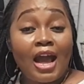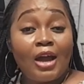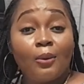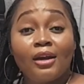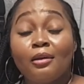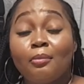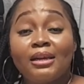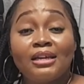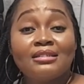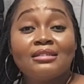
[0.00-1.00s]
and one of the
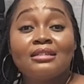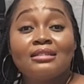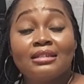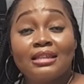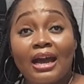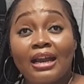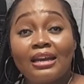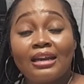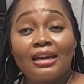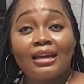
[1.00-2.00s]
places that
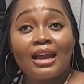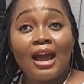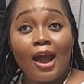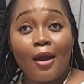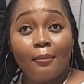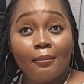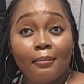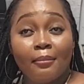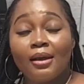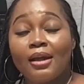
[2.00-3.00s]

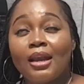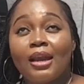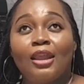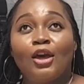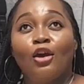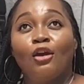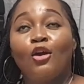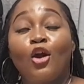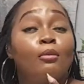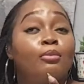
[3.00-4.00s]
um, the
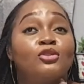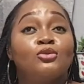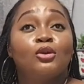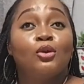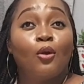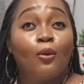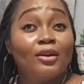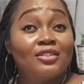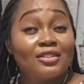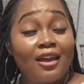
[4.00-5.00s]
couples would go
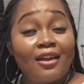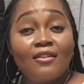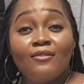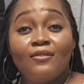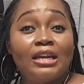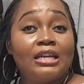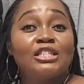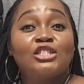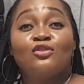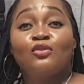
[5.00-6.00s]
was
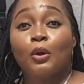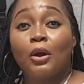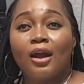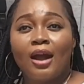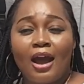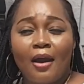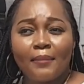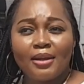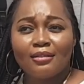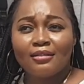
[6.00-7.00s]
Venice for um,
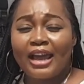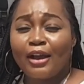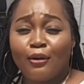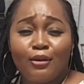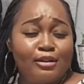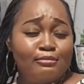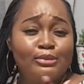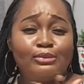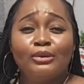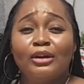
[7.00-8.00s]
you know like
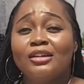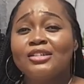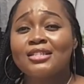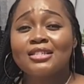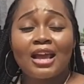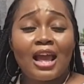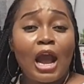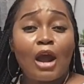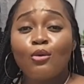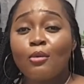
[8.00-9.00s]
honeymoon or just
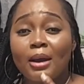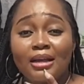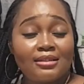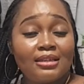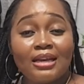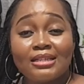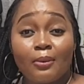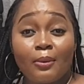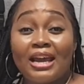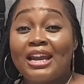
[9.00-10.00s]
a romantic
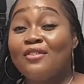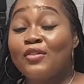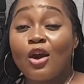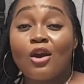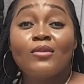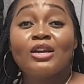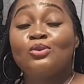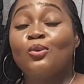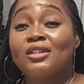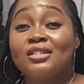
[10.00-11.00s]
getaway. And I've
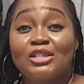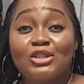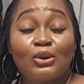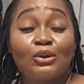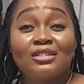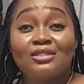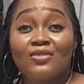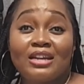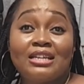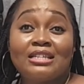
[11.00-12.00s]
always wanted to go to
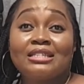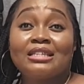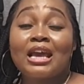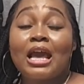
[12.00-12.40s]
Venice